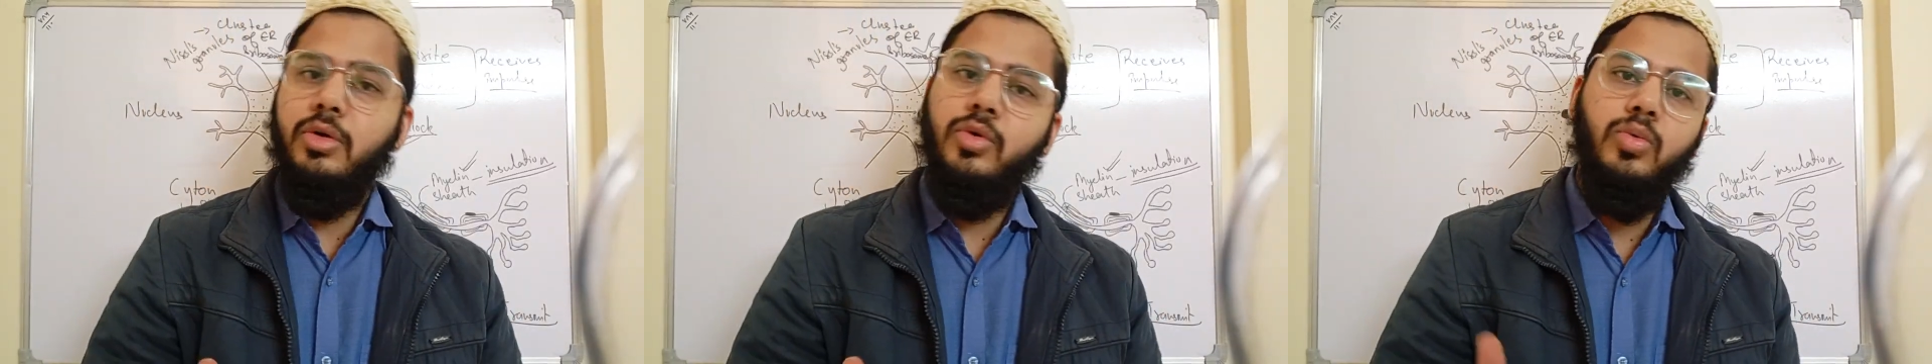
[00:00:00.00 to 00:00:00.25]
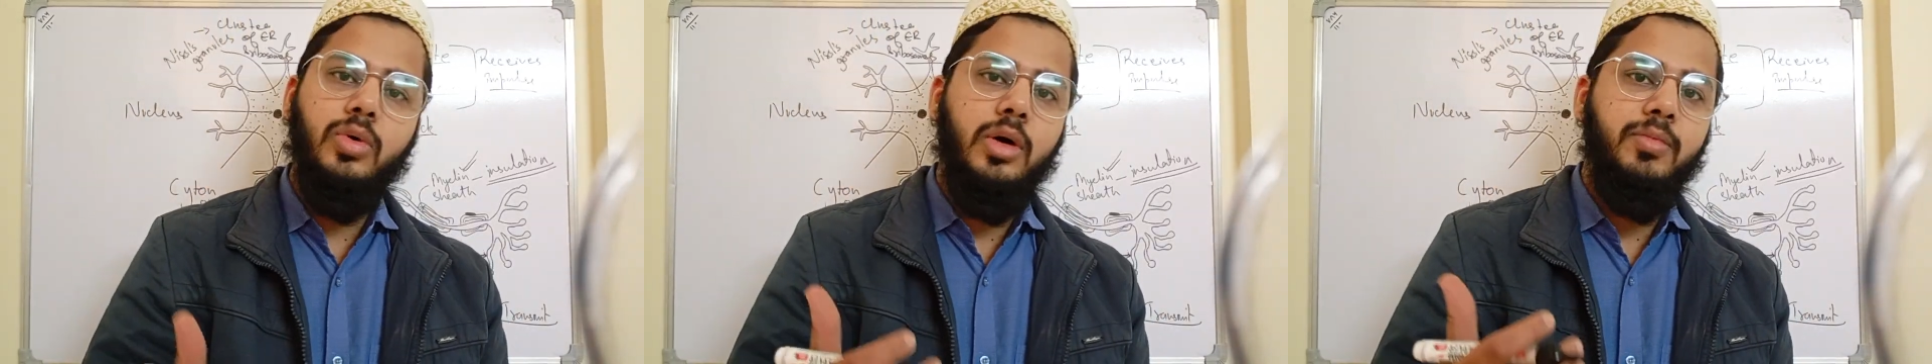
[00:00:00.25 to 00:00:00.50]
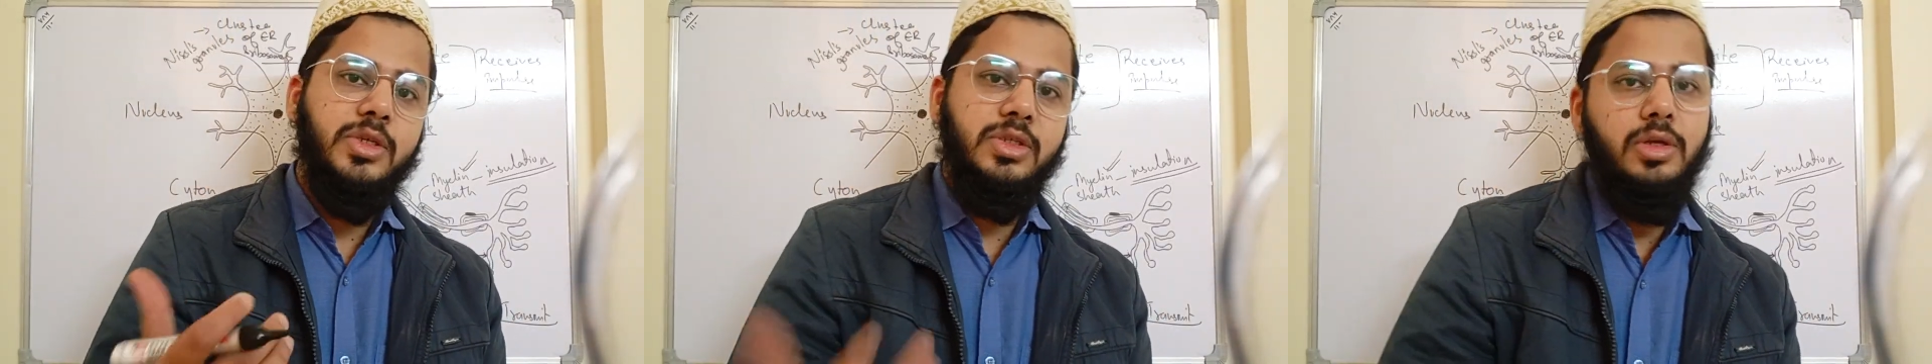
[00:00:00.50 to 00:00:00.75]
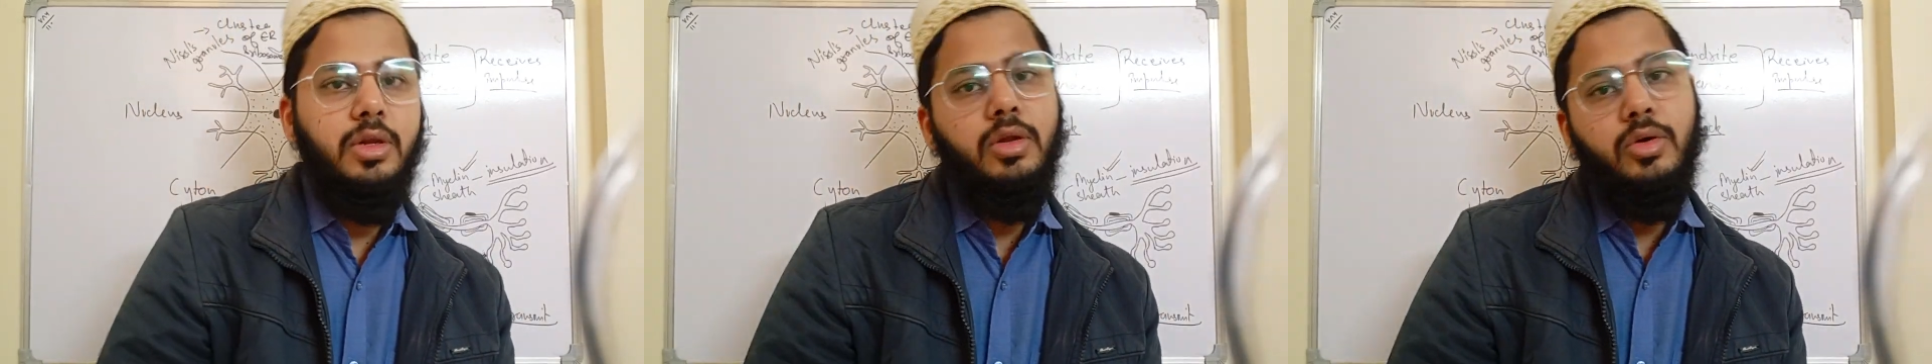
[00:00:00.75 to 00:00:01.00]
to a
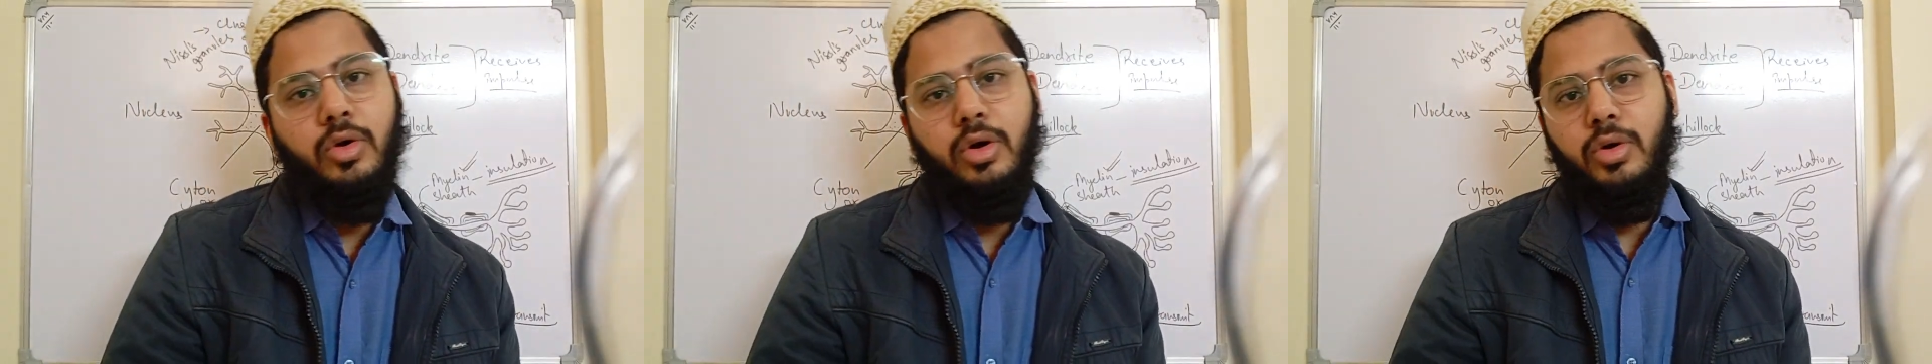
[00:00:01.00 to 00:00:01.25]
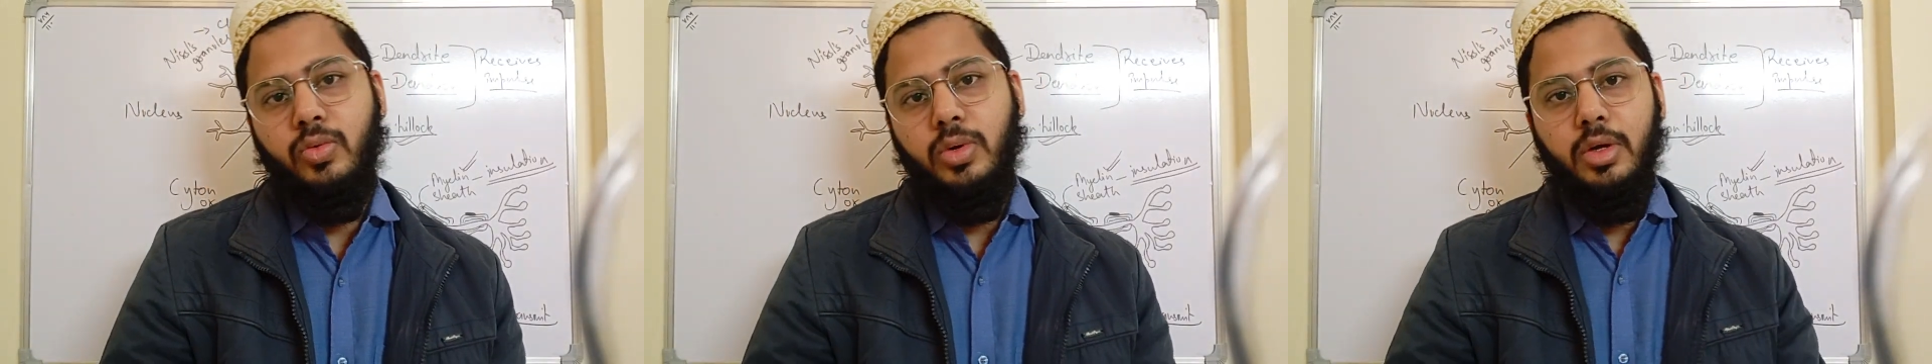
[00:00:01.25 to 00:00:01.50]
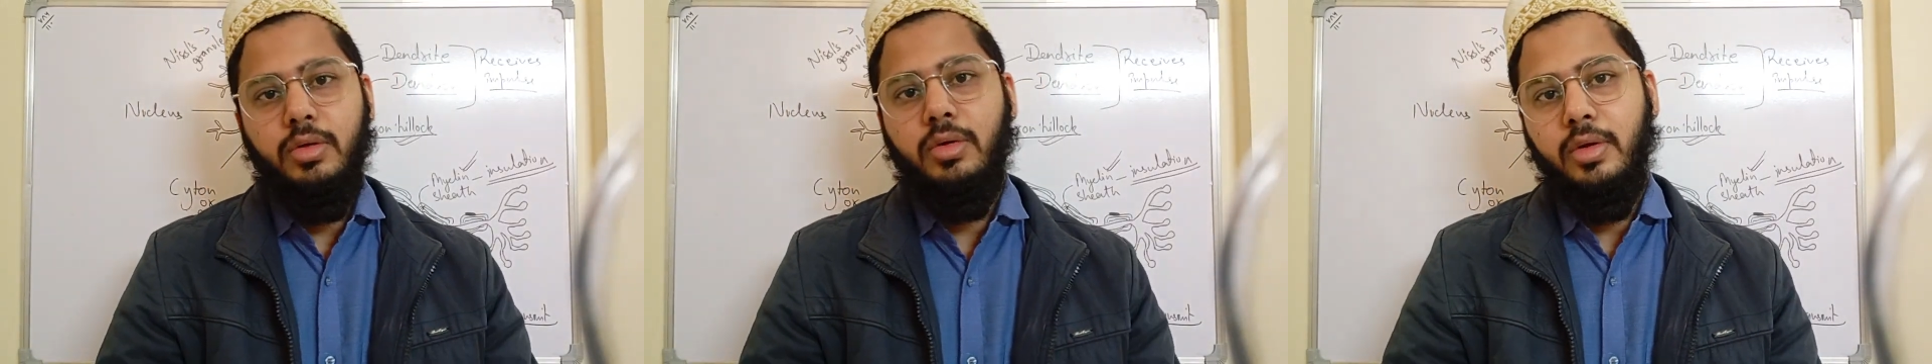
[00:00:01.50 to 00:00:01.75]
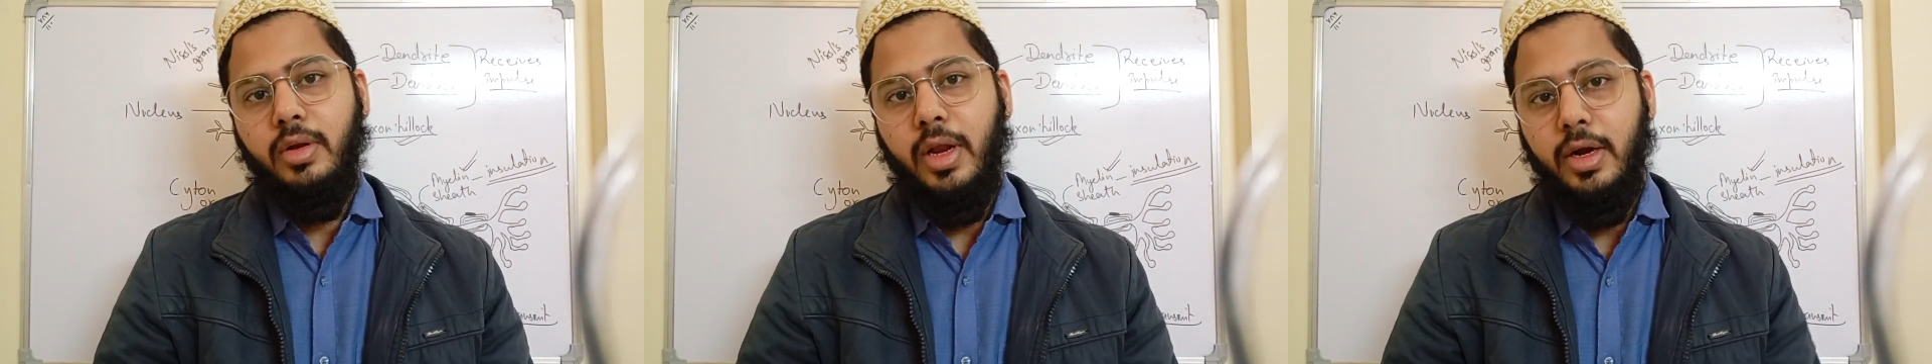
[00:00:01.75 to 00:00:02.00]
muscle or to a
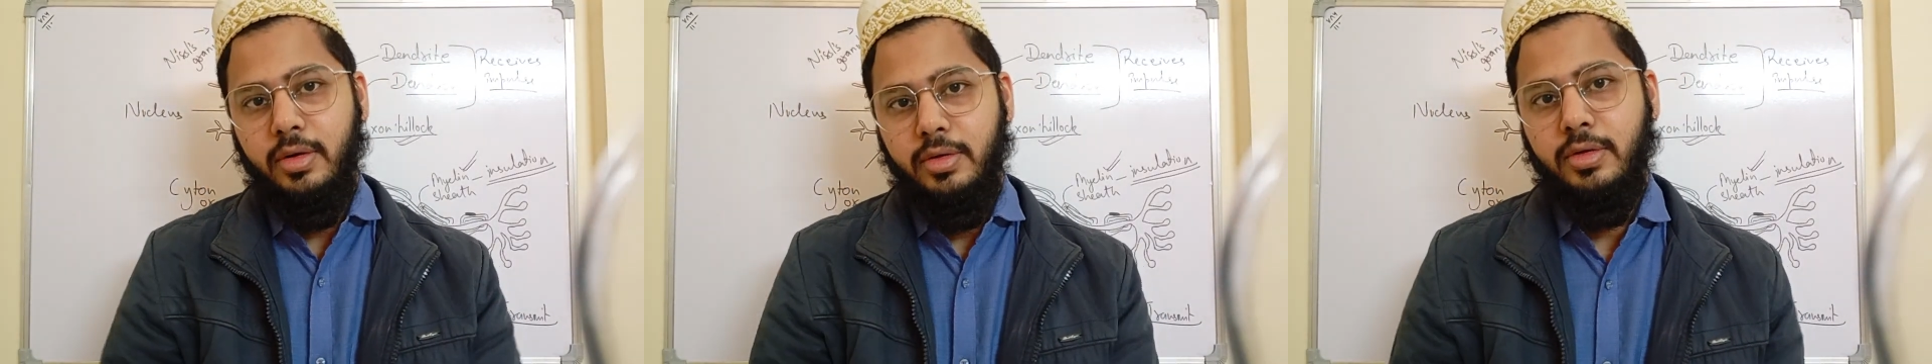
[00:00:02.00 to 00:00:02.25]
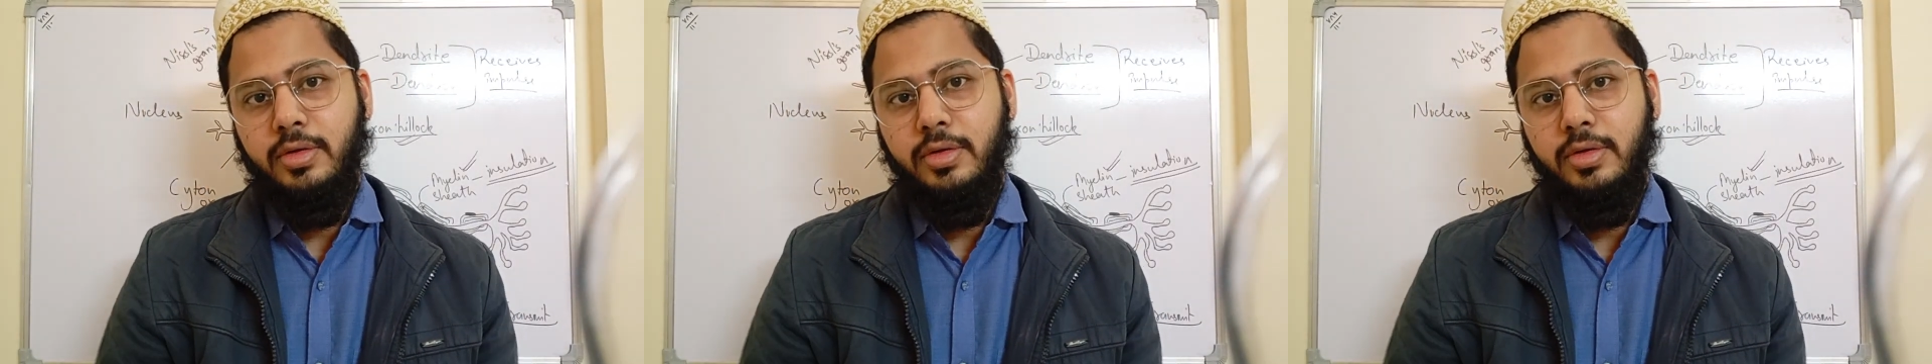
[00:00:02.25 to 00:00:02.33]
gland.